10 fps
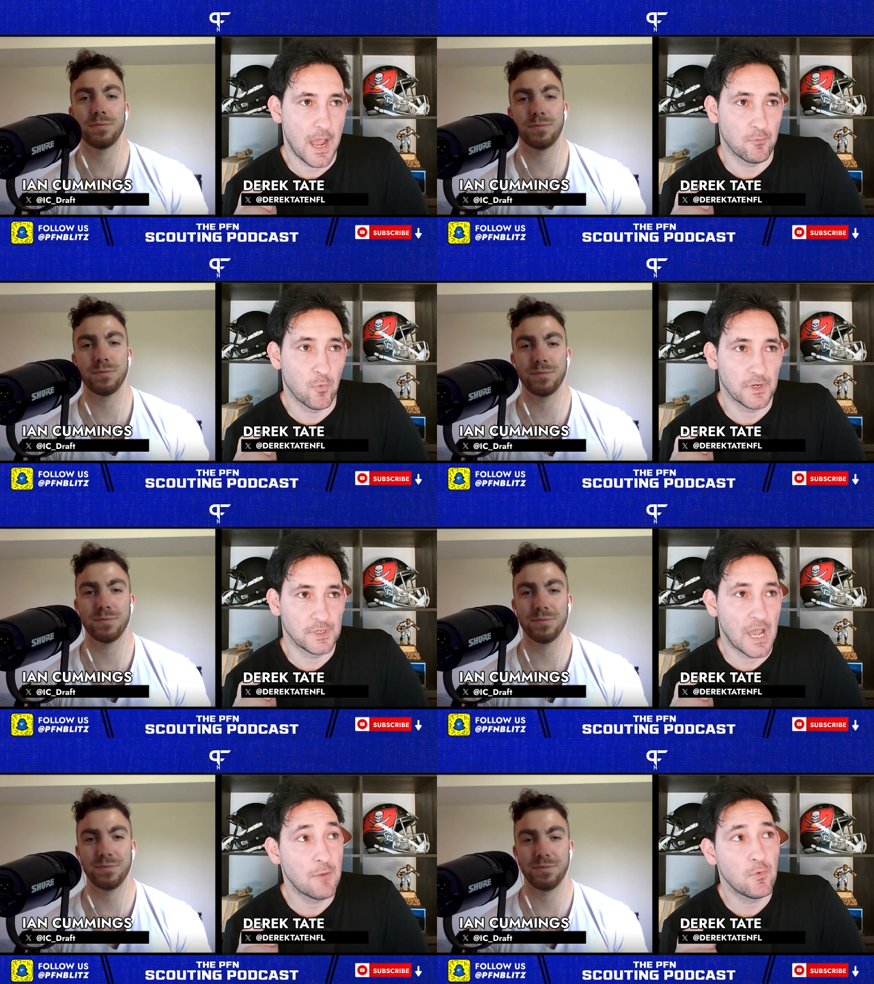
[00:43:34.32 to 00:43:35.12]
Speaker 1: I
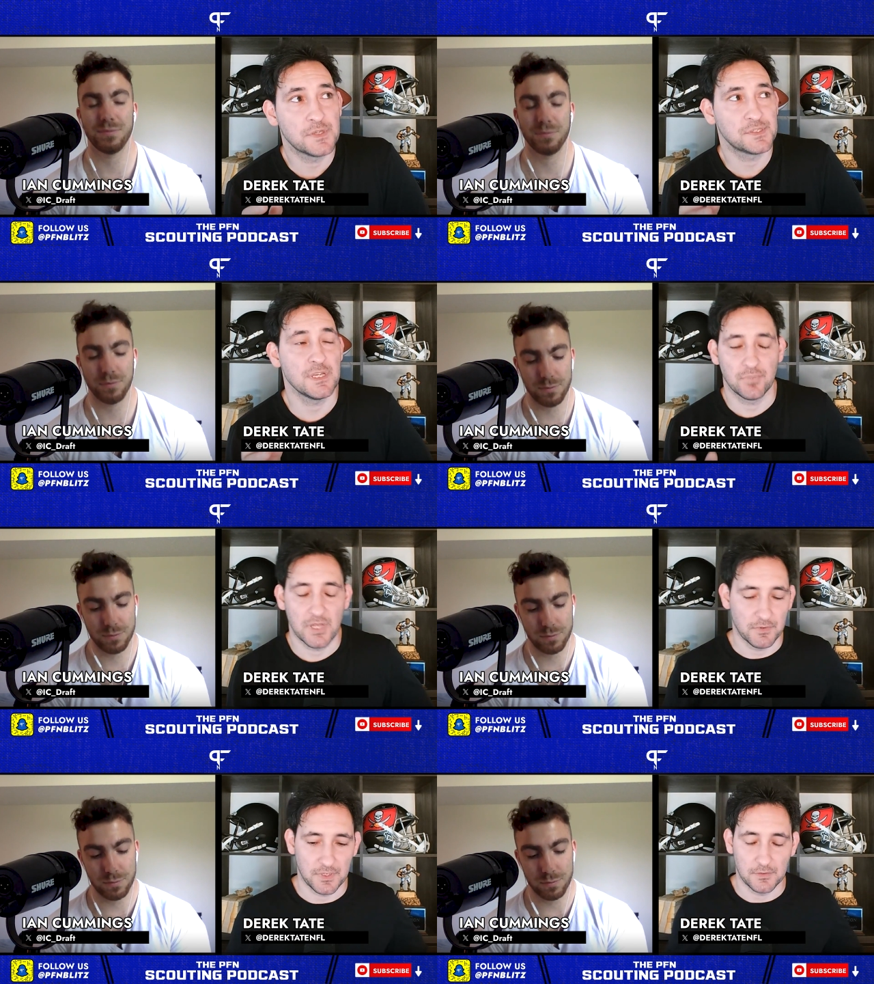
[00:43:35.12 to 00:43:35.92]
want to I want to see him
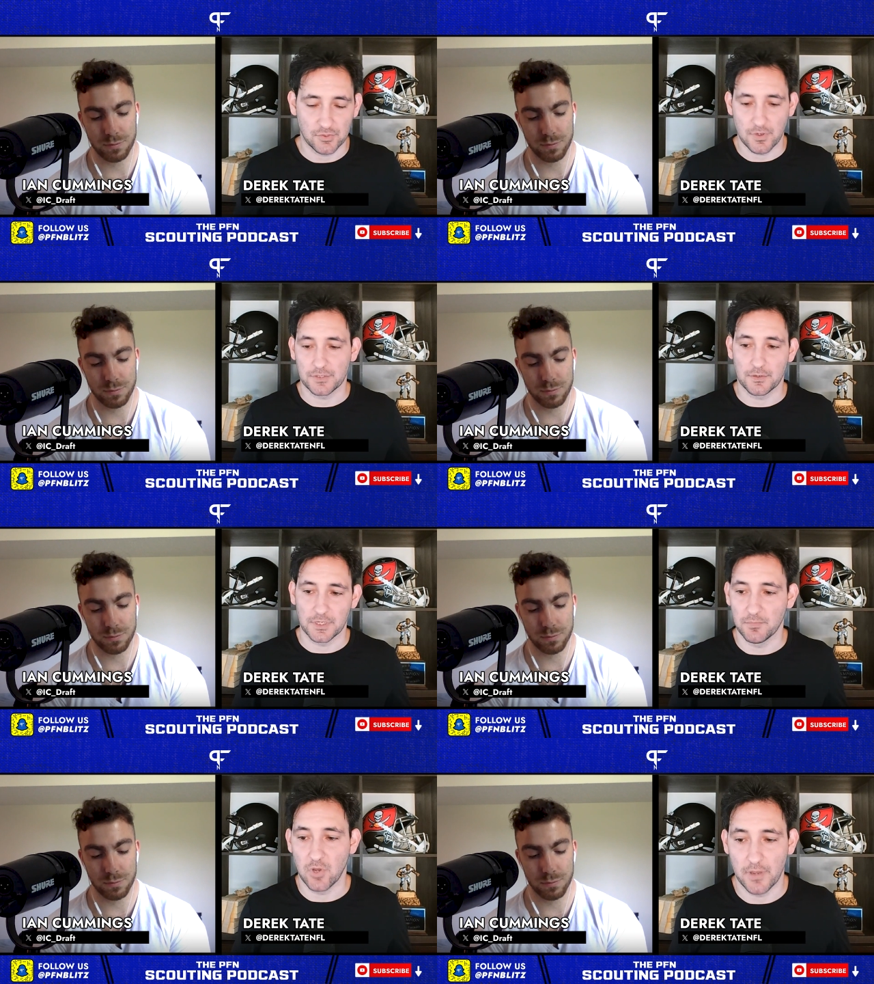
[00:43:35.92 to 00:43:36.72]
play within structure
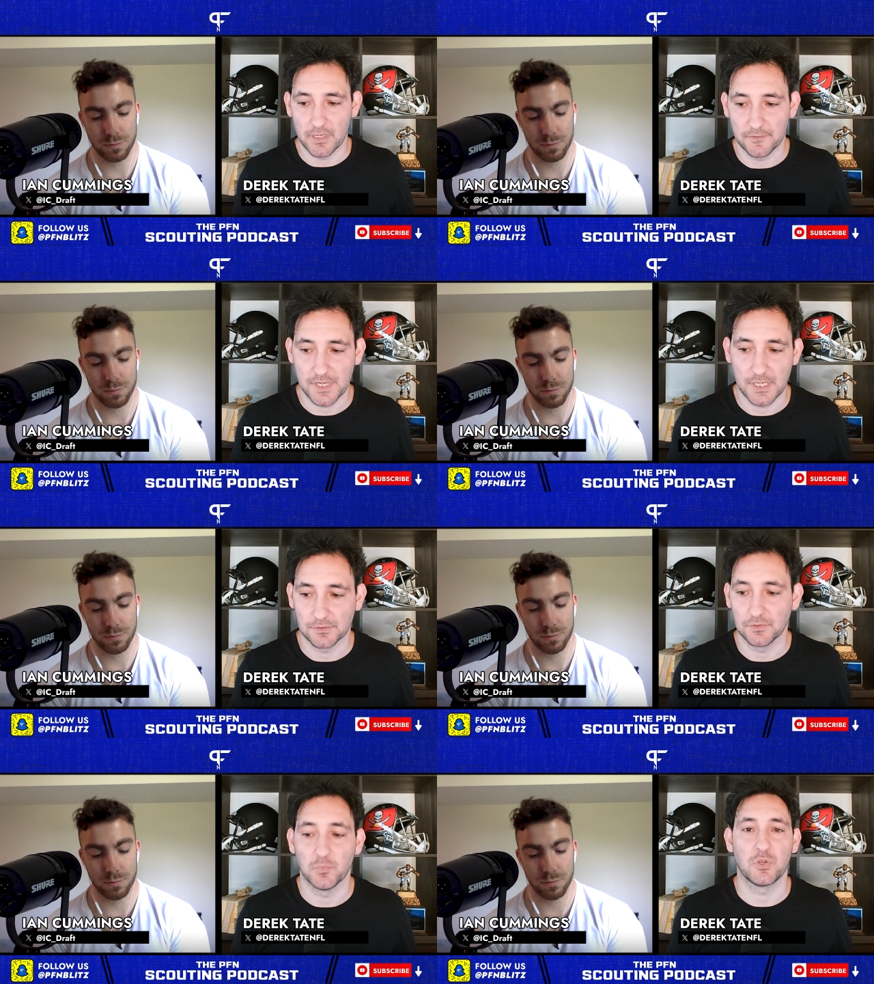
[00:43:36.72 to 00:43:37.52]
and get the ball out of his
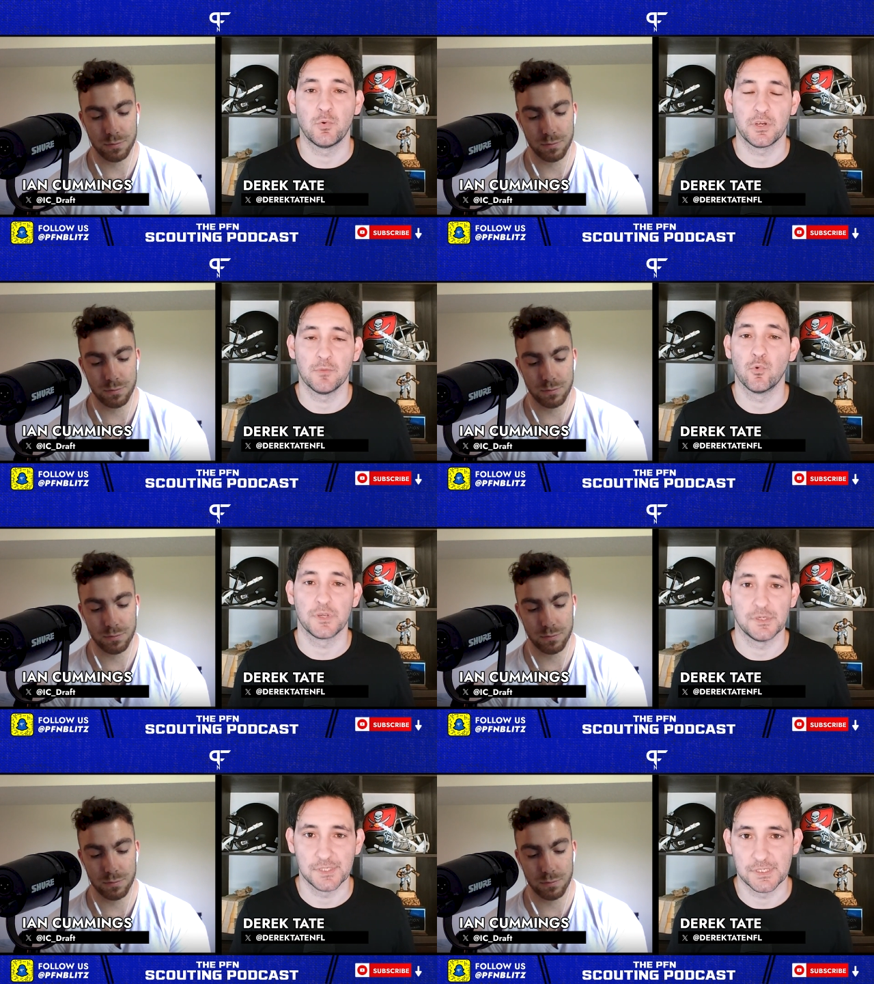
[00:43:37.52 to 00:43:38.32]
hands a little bit quicker,
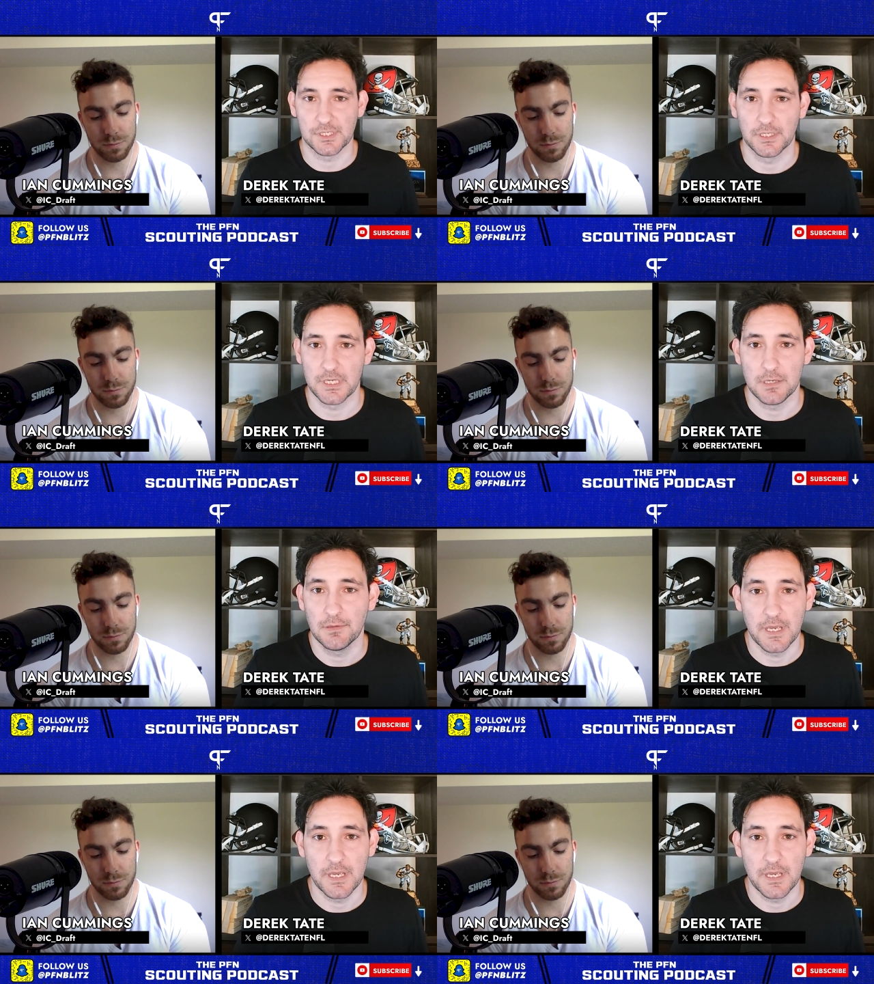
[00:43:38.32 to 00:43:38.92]
more consistently.